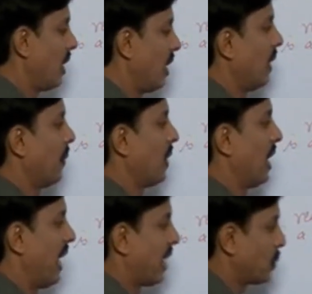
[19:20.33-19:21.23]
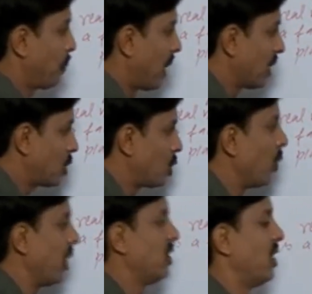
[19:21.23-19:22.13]
if x plus
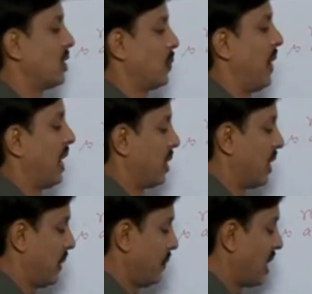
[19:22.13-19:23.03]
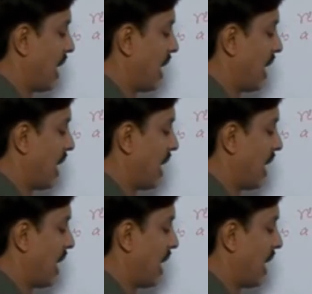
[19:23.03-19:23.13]
2 is its factor,